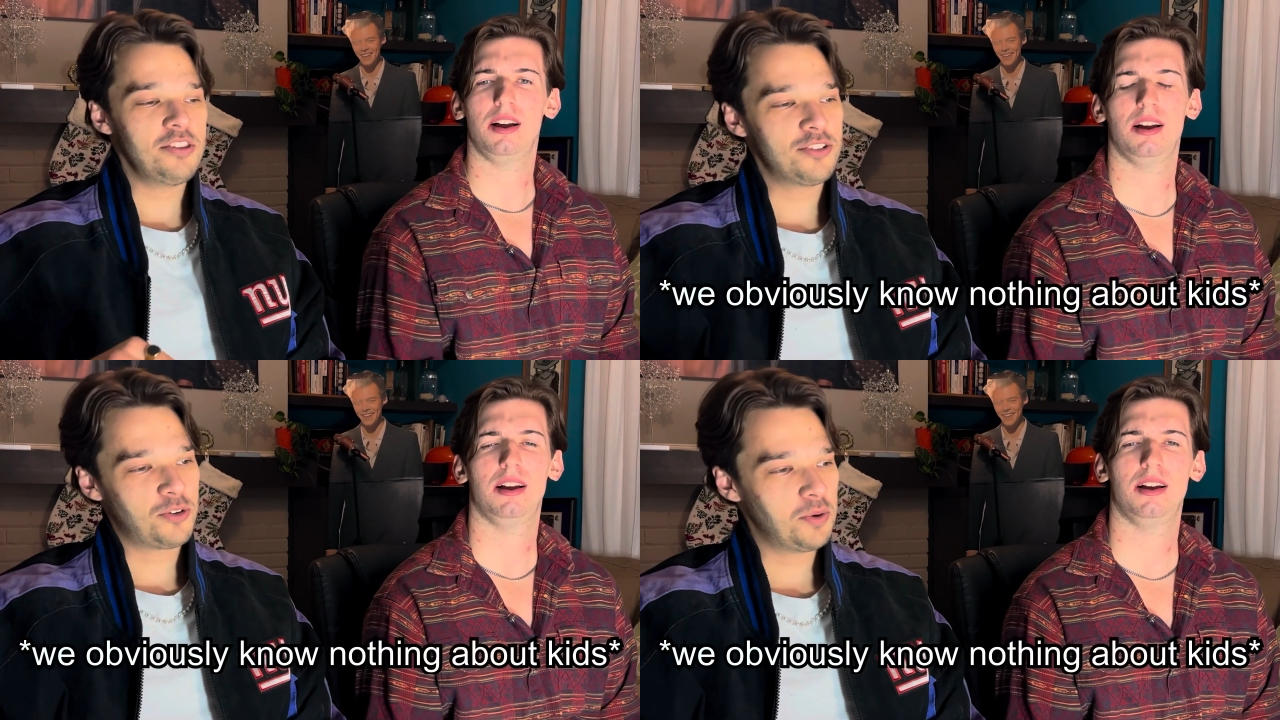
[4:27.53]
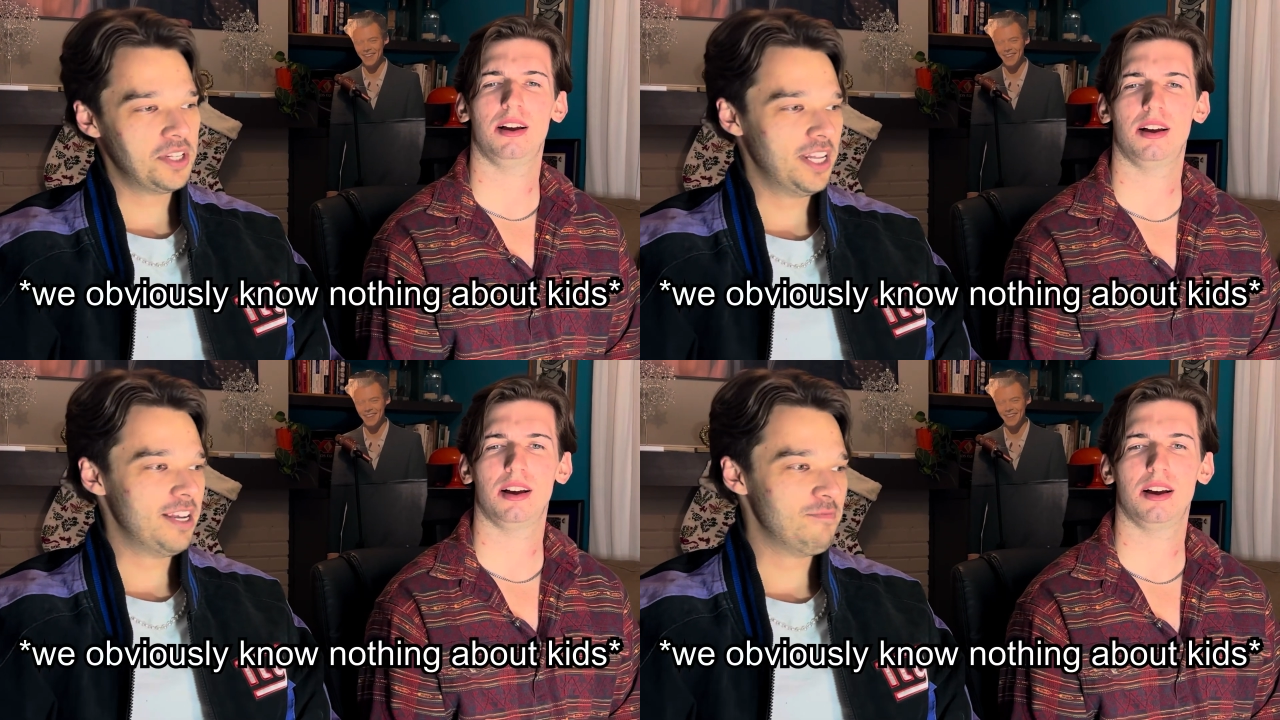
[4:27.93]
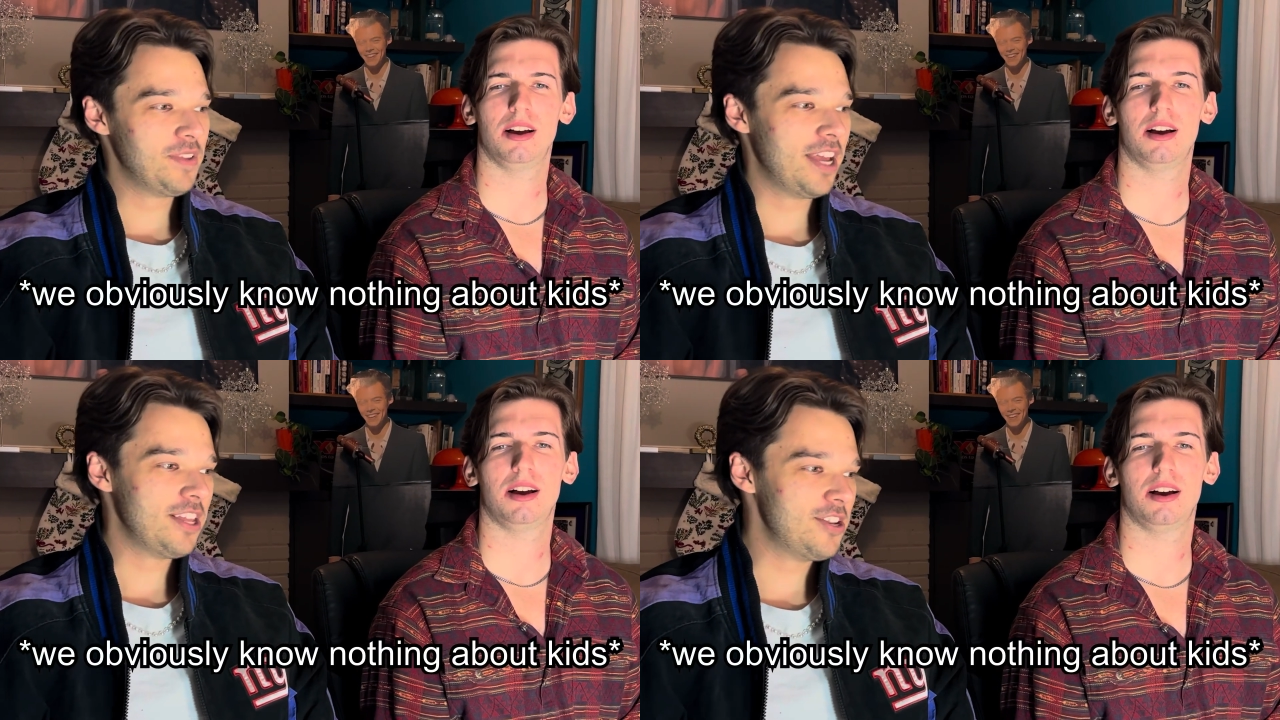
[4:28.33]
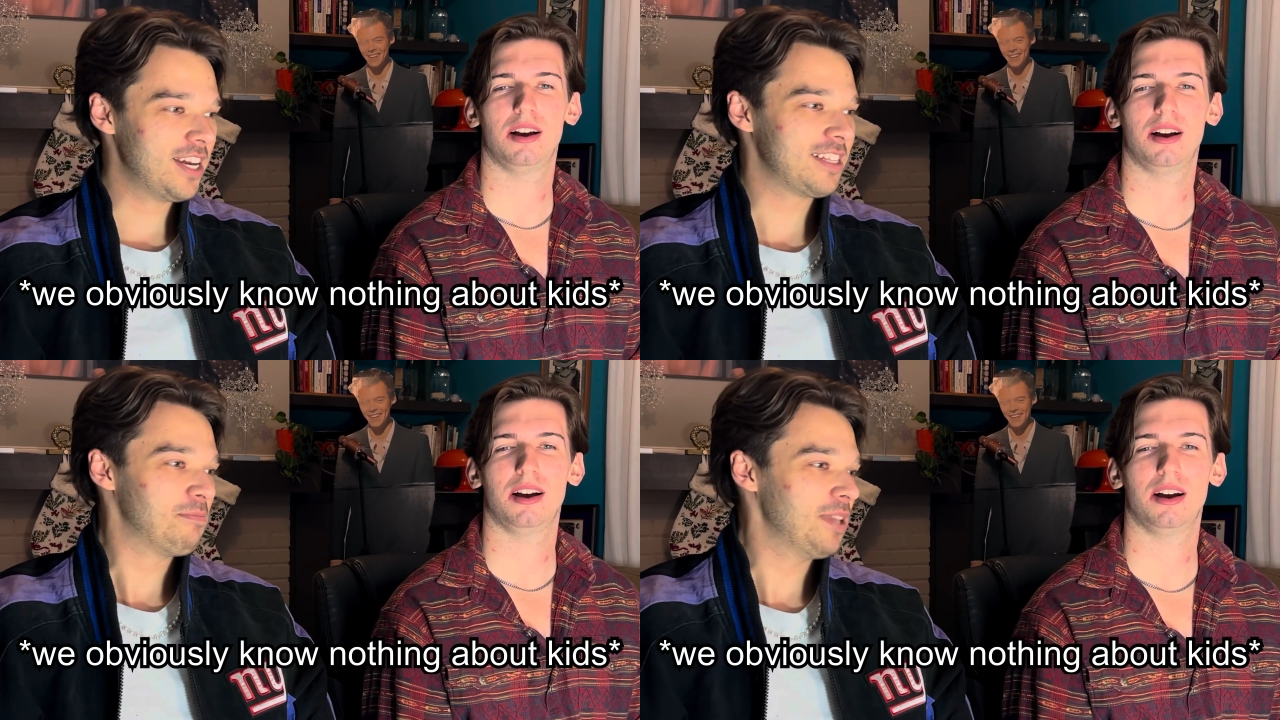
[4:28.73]
Speaker 1: in the toilet and then you get
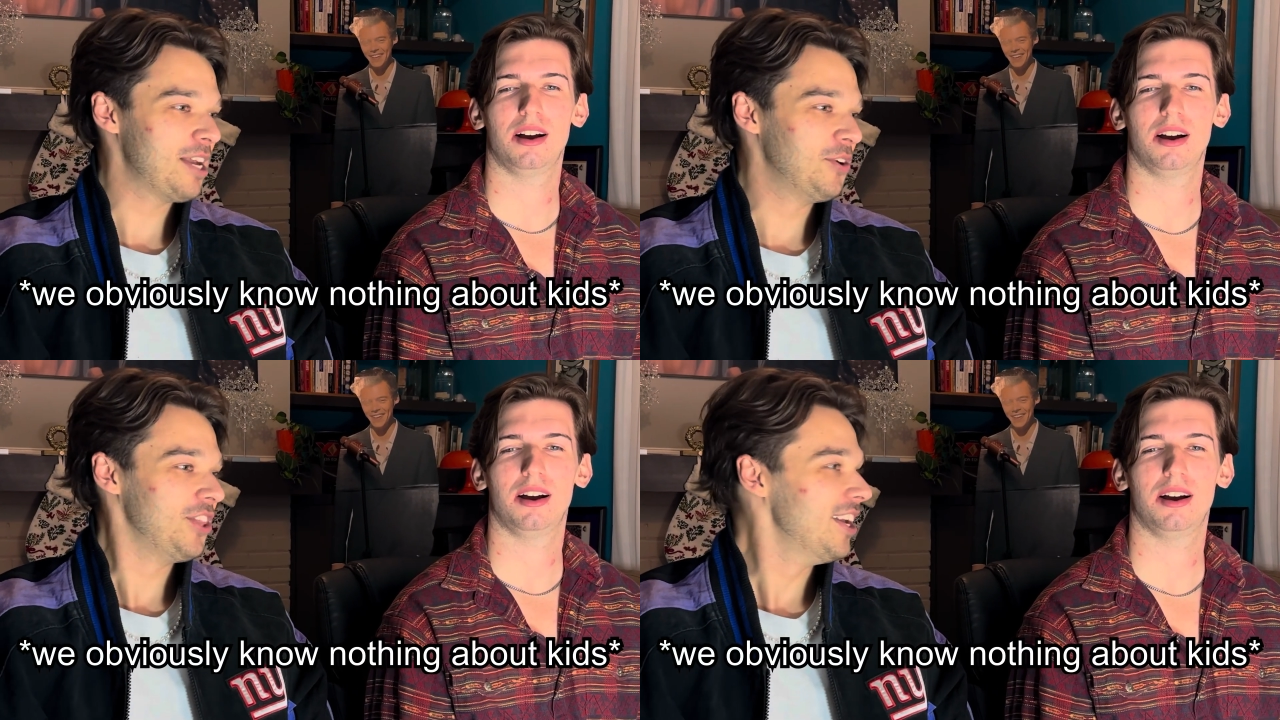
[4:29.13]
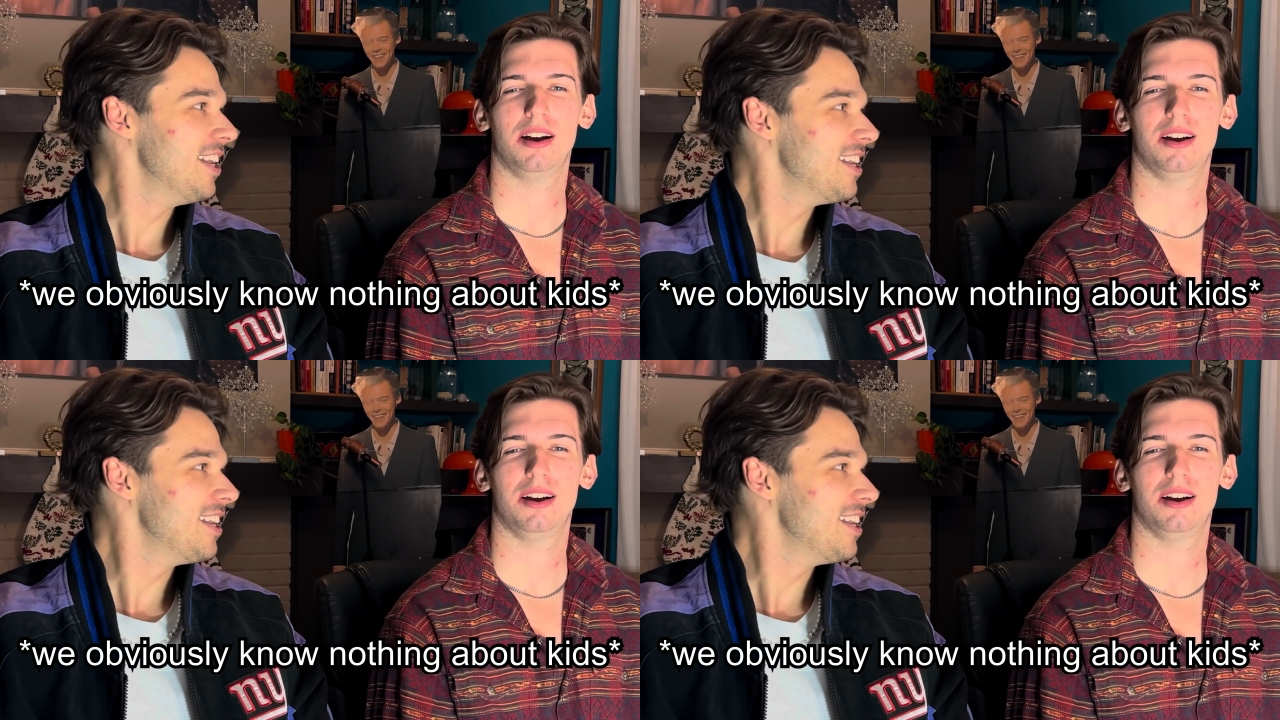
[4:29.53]
to play with it.